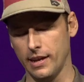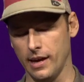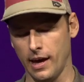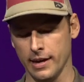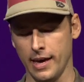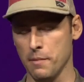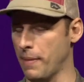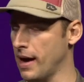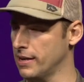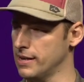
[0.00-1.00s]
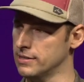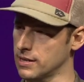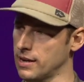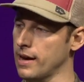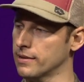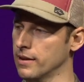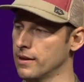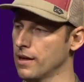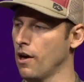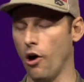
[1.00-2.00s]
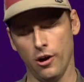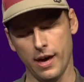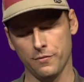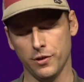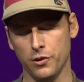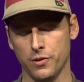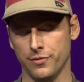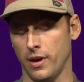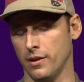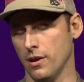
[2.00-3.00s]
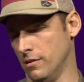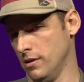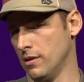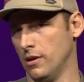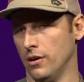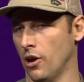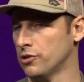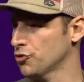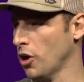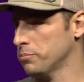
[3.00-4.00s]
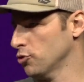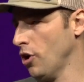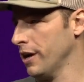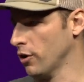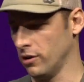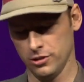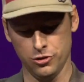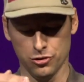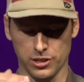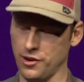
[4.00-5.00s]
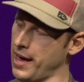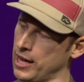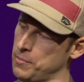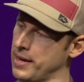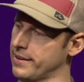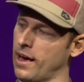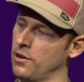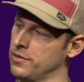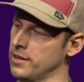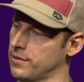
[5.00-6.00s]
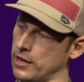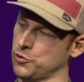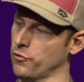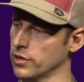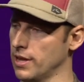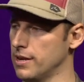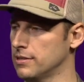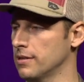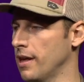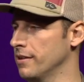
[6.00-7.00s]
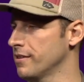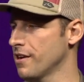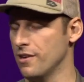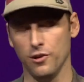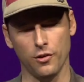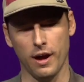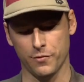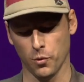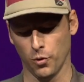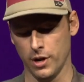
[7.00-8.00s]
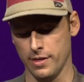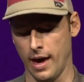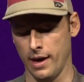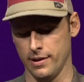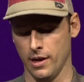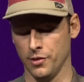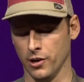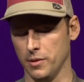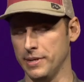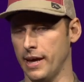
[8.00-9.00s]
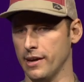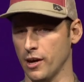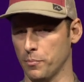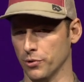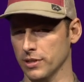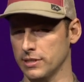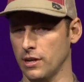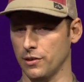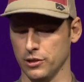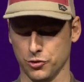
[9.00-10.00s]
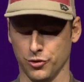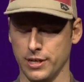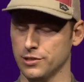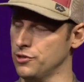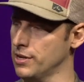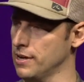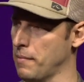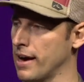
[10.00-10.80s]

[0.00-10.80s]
that a gamepad is connected, all you have to do is then stop drawing, or usually you animate down the touch overlays, and then you don't have to worry that they're going to be taking up real estate on the screen, so you can